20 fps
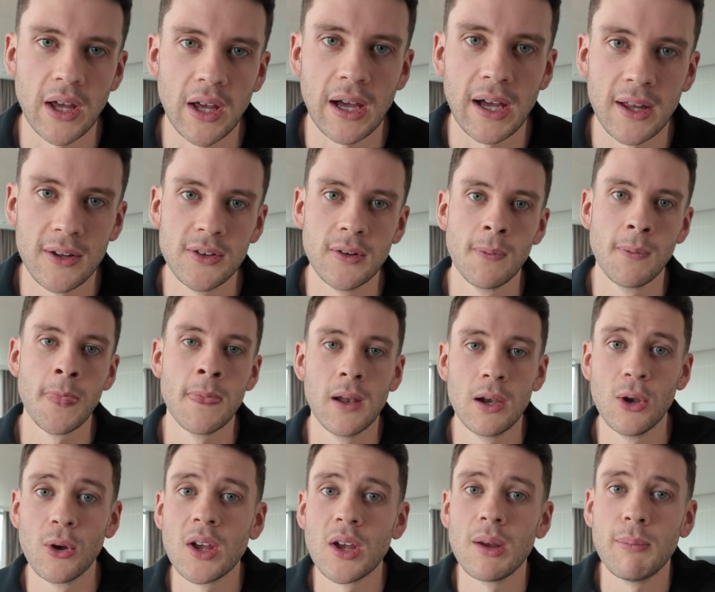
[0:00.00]
And
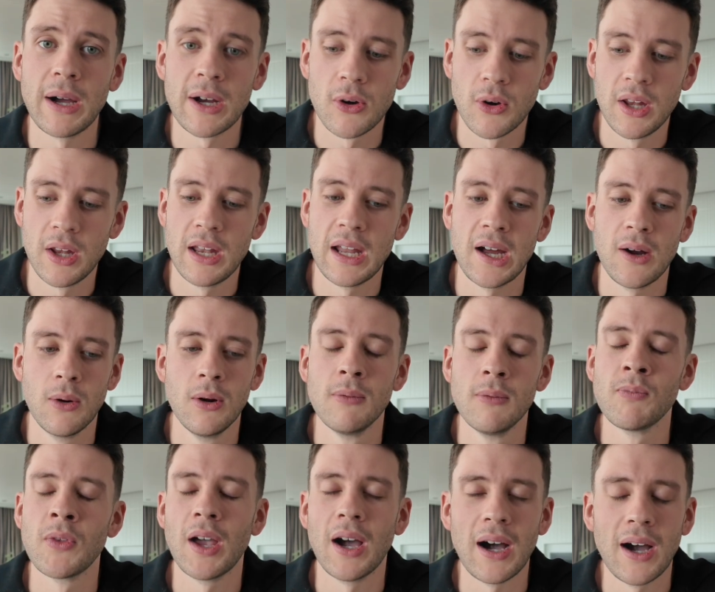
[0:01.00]
looking back on it now,
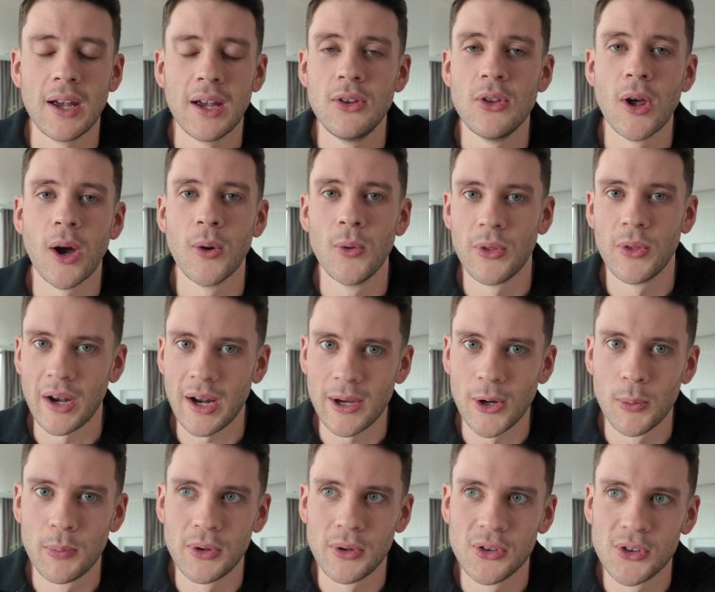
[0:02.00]
I know that I
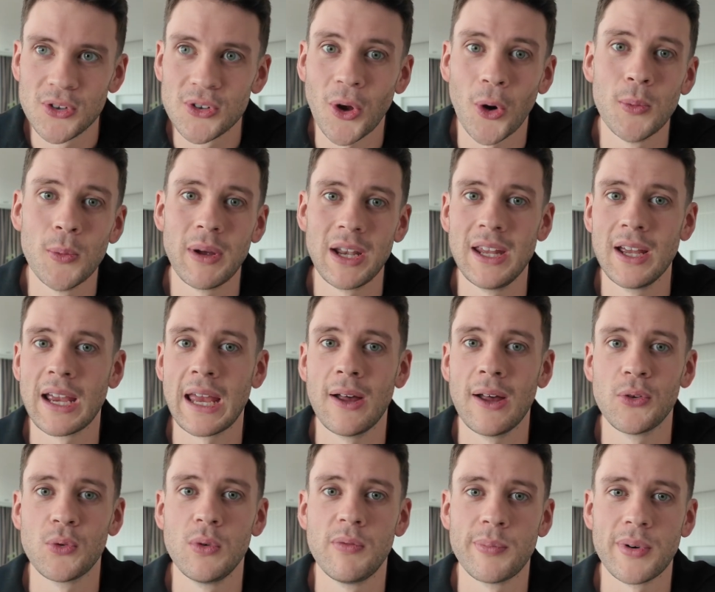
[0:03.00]
opened so many
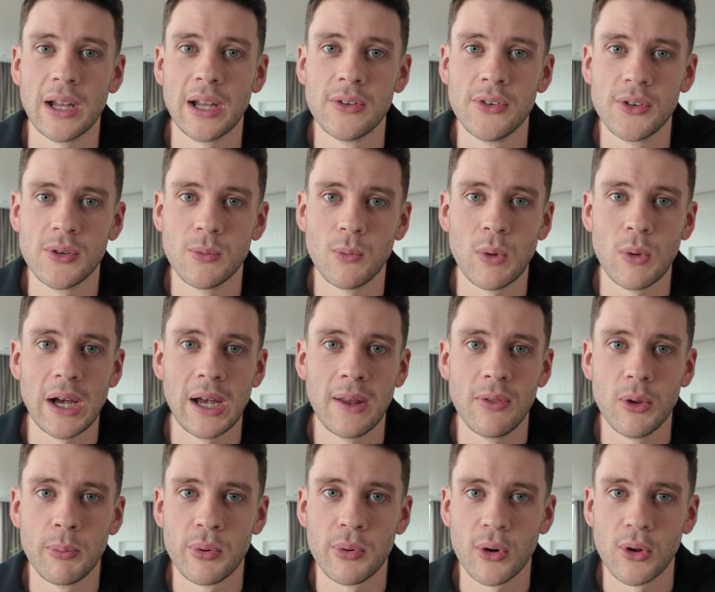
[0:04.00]
accounts with brands where
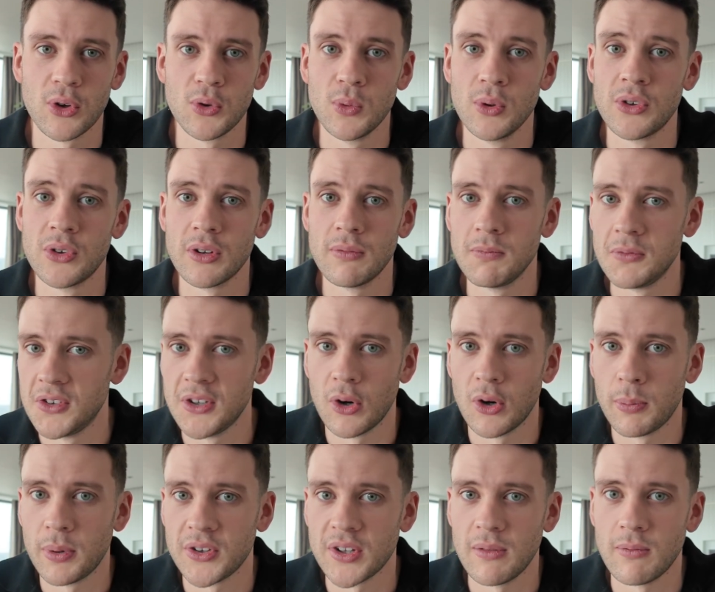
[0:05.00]
the product was
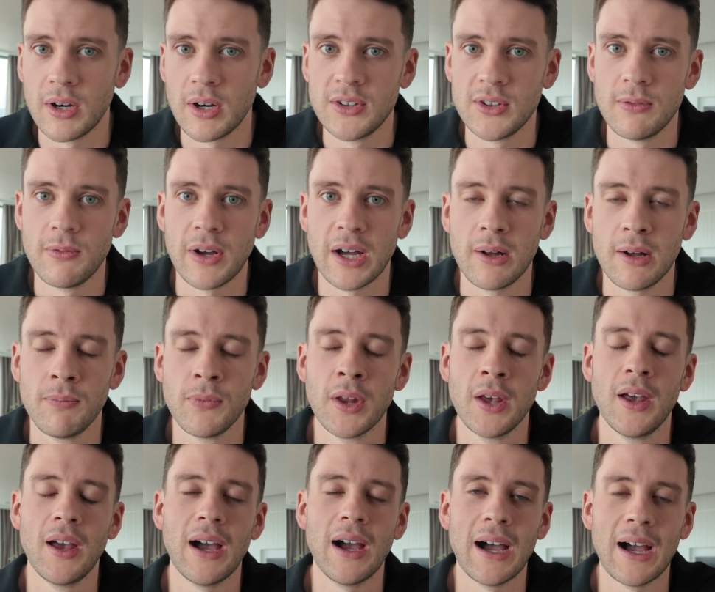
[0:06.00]
0% rated VAT
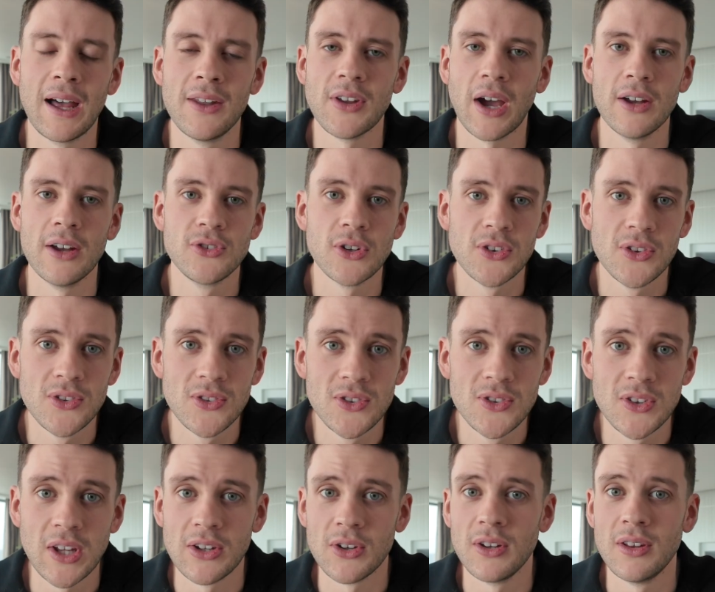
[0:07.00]
and I just
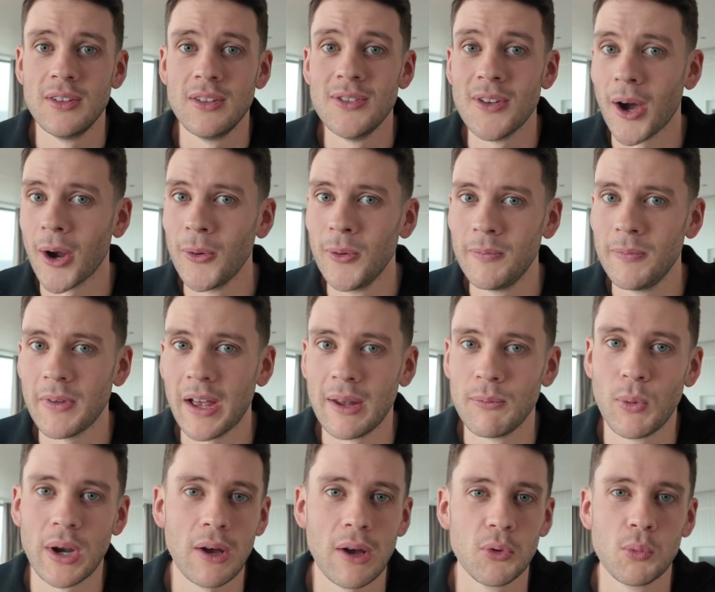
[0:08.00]
didn't know. And
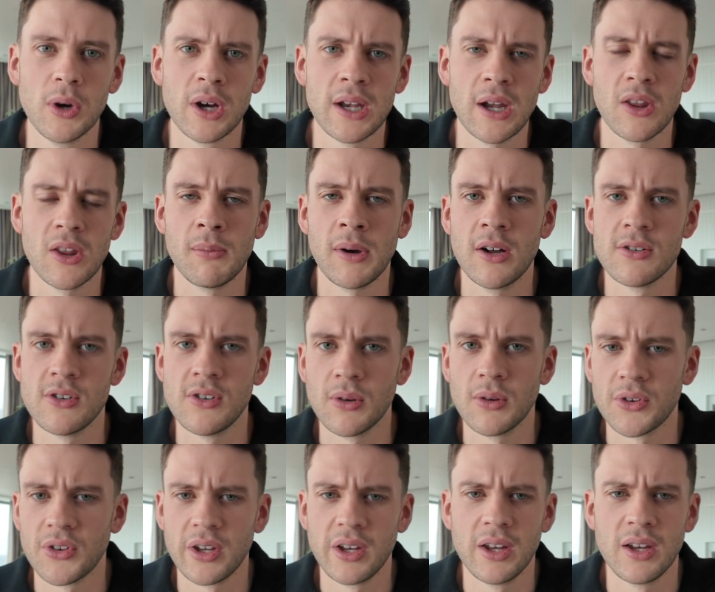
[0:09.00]
when I was working out the margins, I was
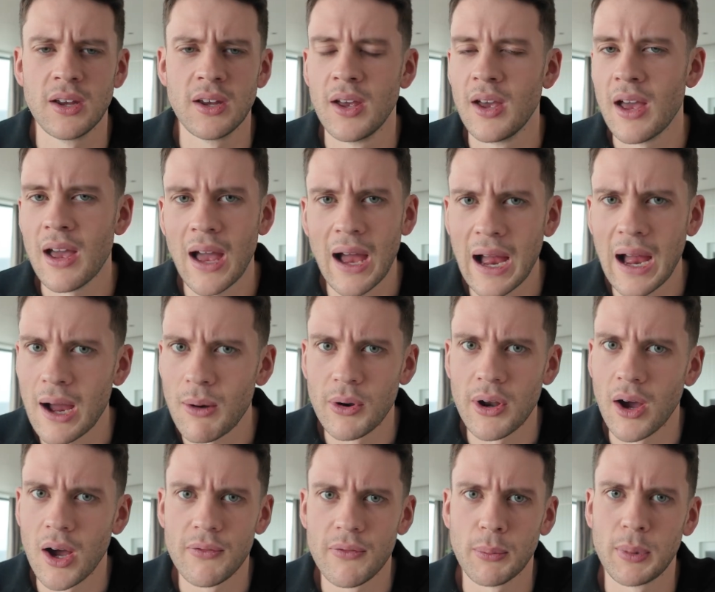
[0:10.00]
thinking, how on
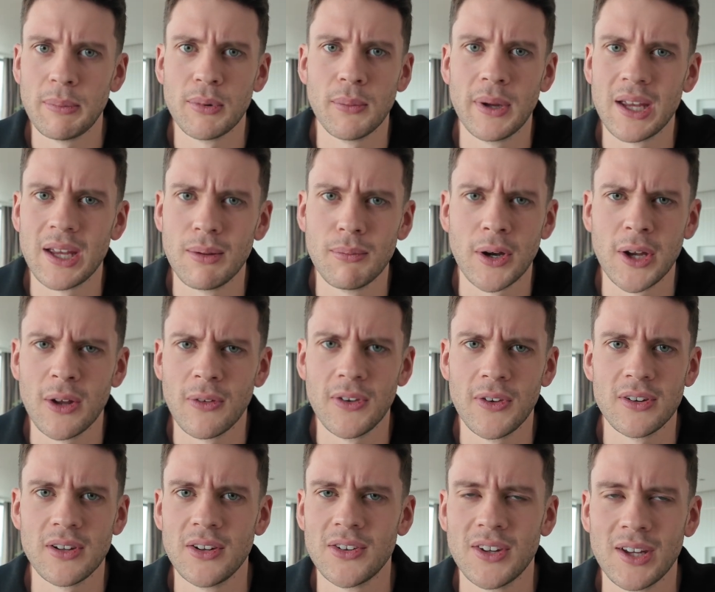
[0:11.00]
earth are people making money on this
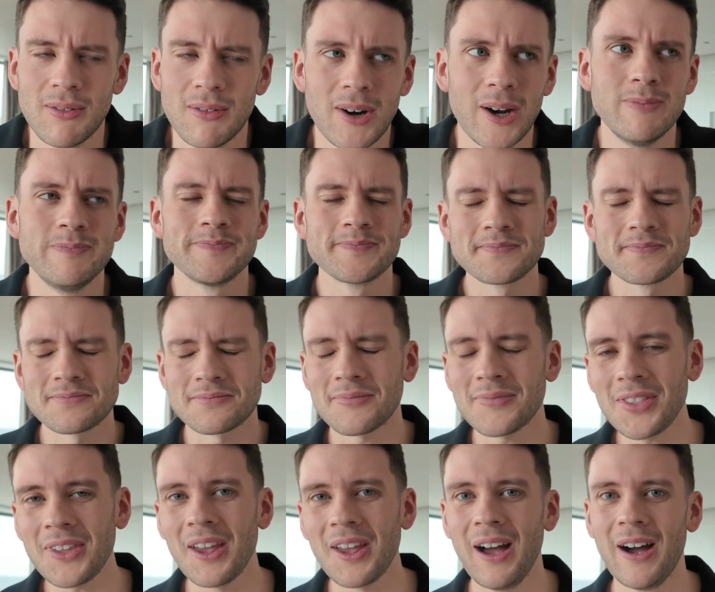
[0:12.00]
listing, right?
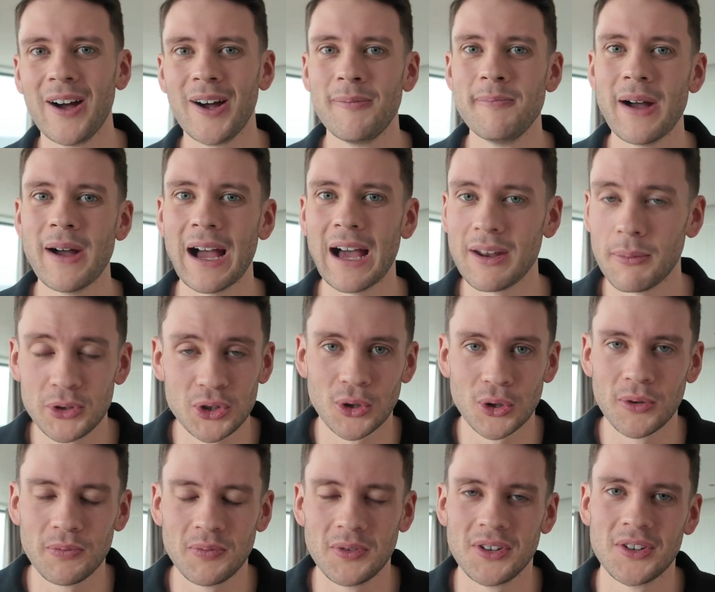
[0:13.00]
And I'm
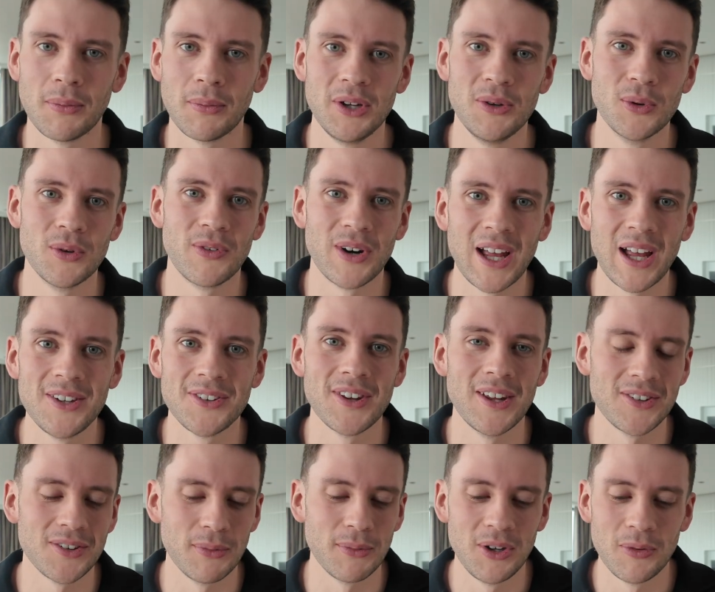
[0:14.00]
sure some of you will relate to
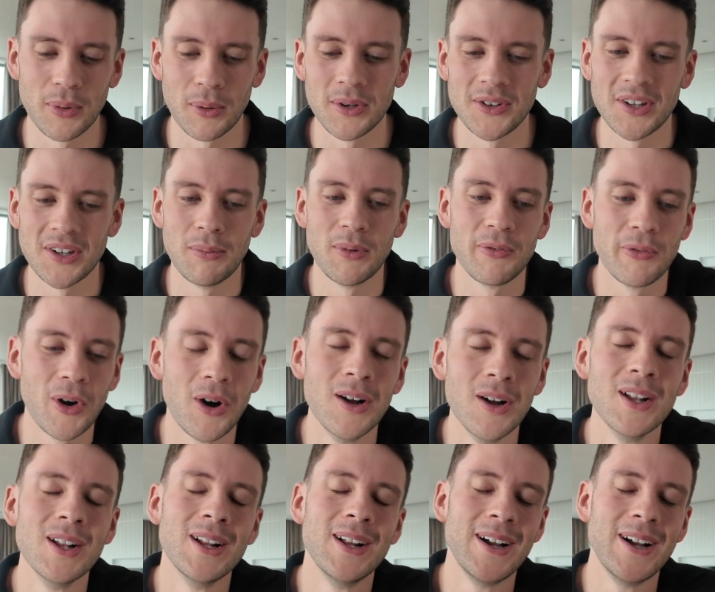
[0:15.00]
this, some of you have probably seen it before.